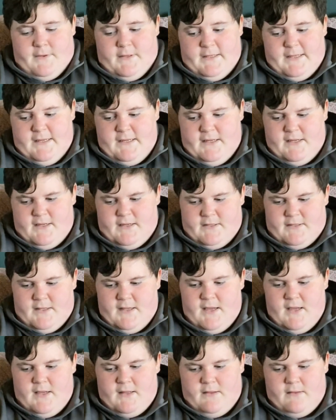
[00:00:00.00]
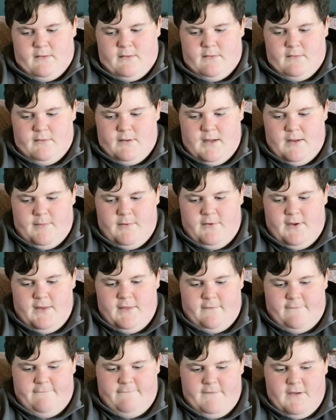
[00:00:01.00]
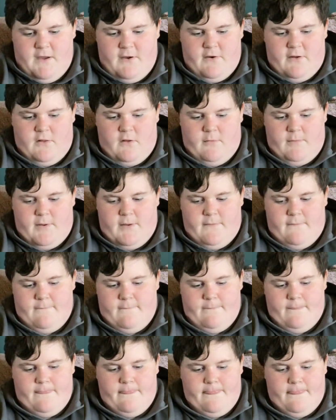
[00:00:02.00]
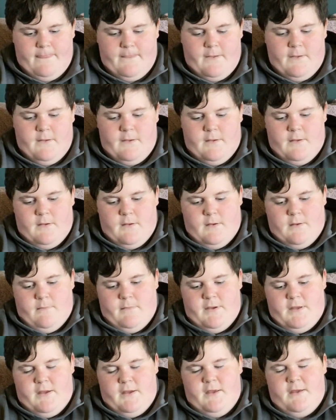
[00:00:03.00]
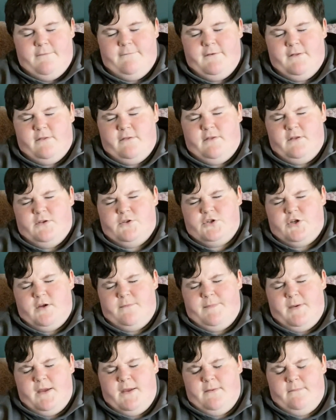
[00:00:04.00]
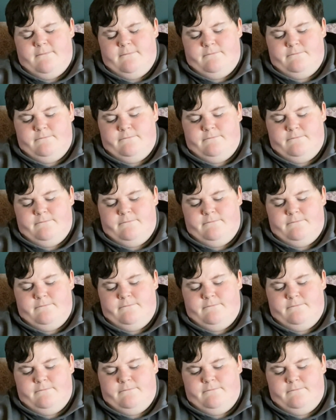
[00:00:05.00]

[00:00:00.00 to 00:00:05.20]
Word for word: Ah, dang, got me waiting my finger a little bit. But yeah, if it's a jerk bait,